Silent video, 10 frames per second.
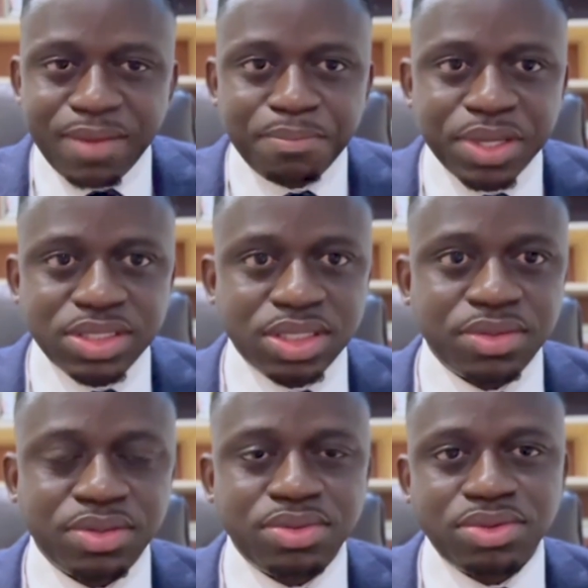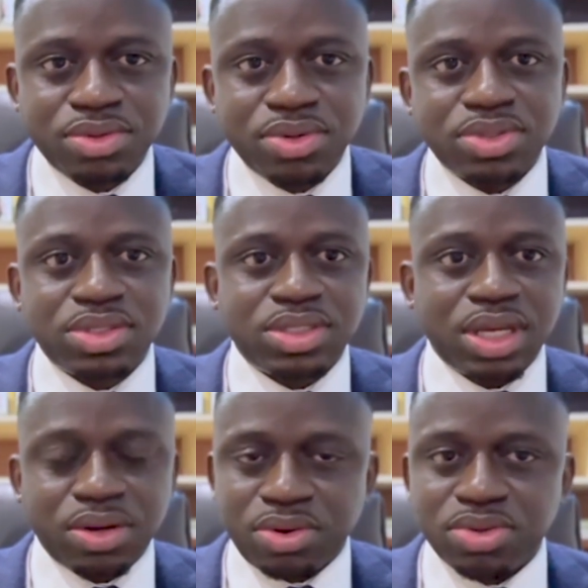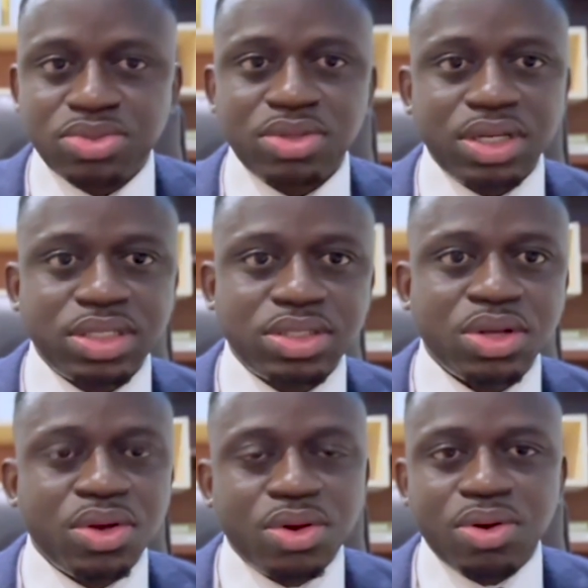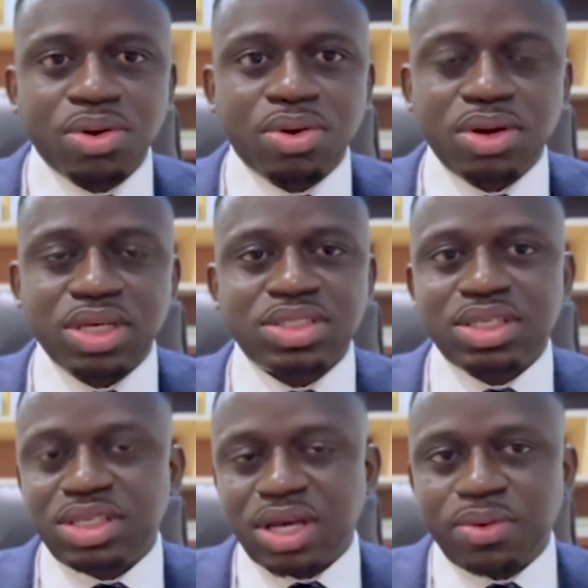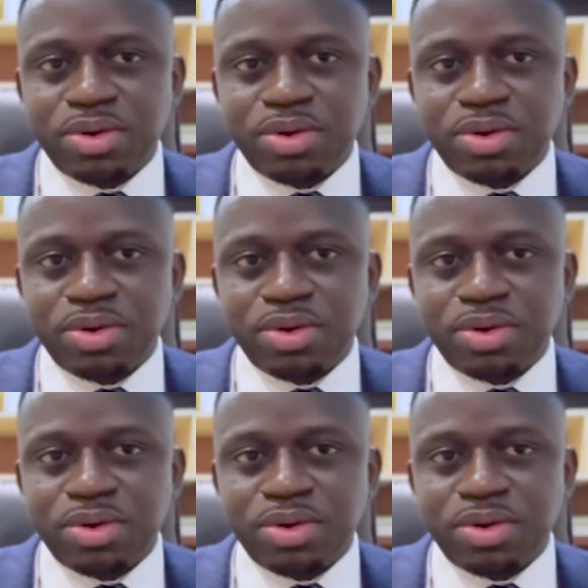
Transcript: embassy, not a consulate or let's say their